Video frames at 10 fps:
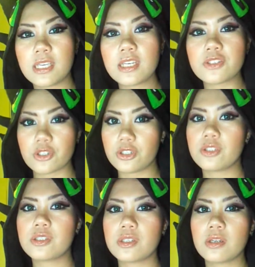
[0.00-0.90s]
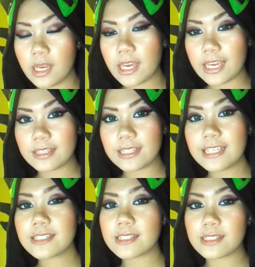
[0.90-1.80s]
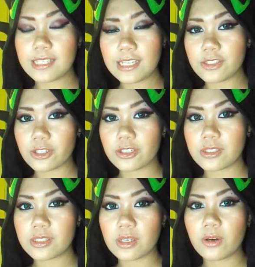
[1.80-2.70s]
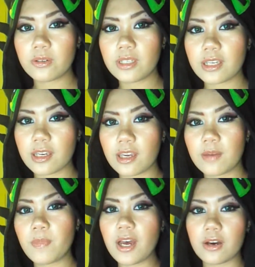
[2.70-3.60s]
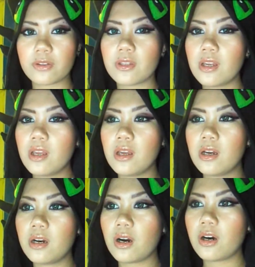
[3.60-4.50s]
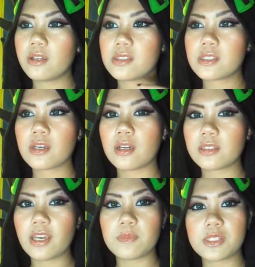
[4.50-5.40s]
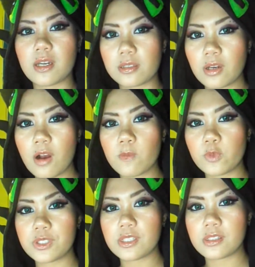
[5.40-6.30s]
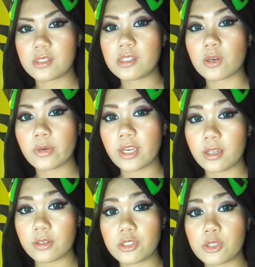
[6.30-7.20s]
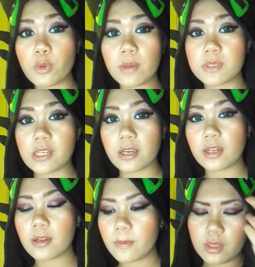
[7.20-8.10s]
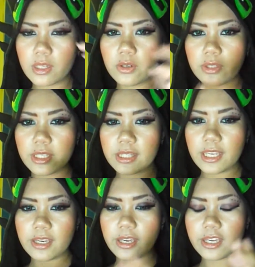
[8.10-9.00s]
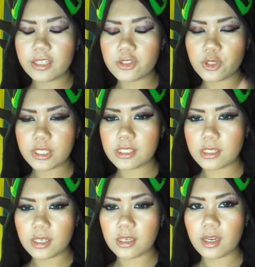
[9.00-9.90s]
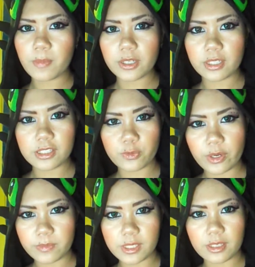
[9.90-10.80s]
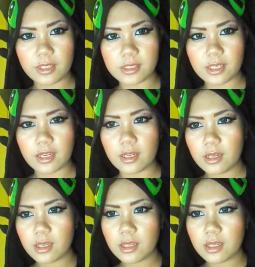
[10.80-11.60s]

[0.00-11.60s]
teasers. And these teasers only came out on scott games dot com, which is the creator's website. The only thing interesting about his website is that